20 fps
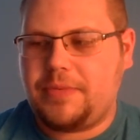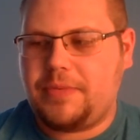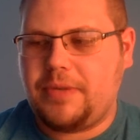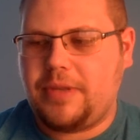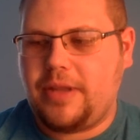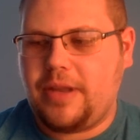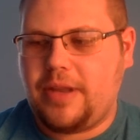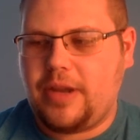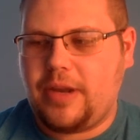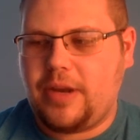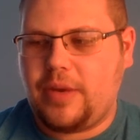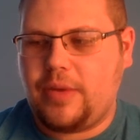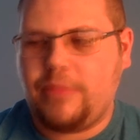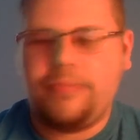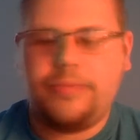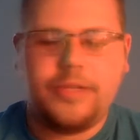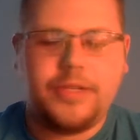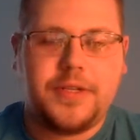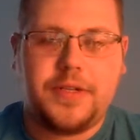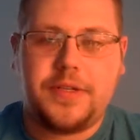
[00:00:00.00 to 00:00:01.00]
But
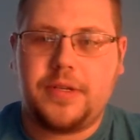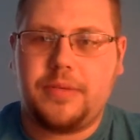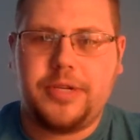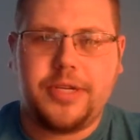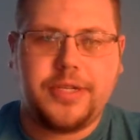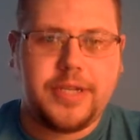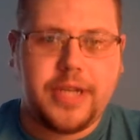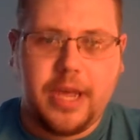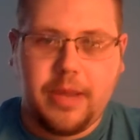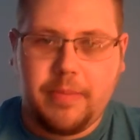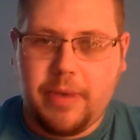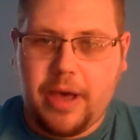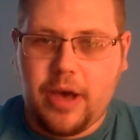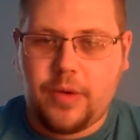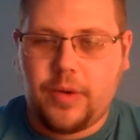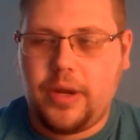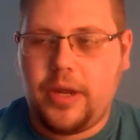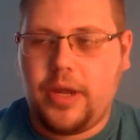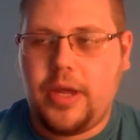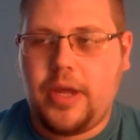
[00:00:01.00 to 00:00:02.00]
the system just came
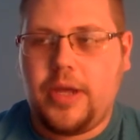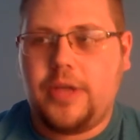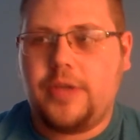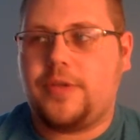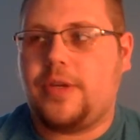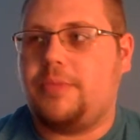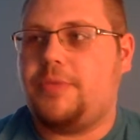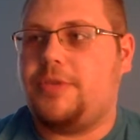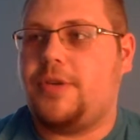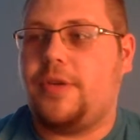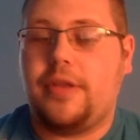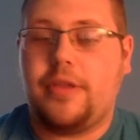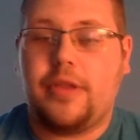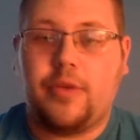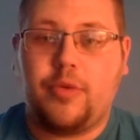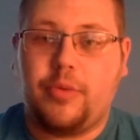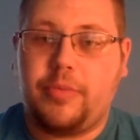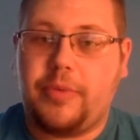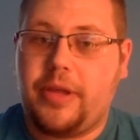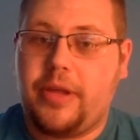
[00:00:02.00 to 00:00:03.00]
out, so I'm sure that
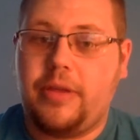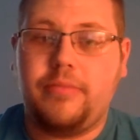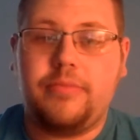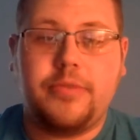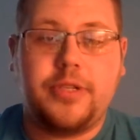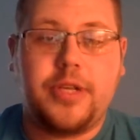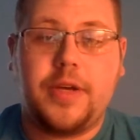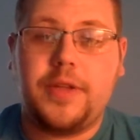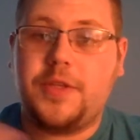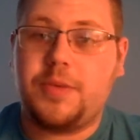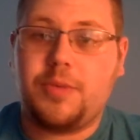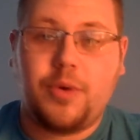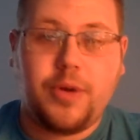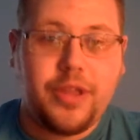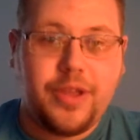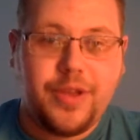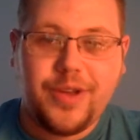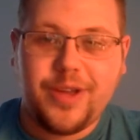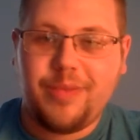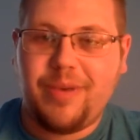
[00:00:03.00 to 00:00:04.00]
there will be tons more
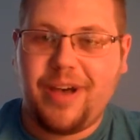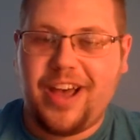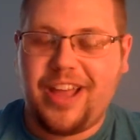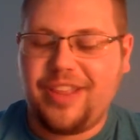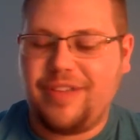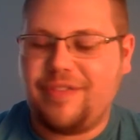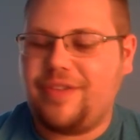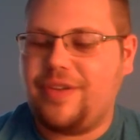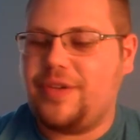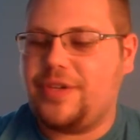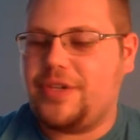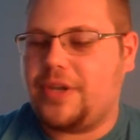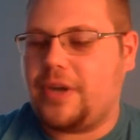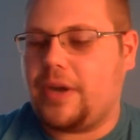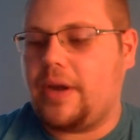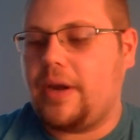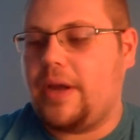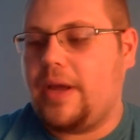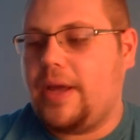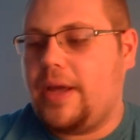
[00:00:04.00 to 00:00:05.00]
that you could buy in the future.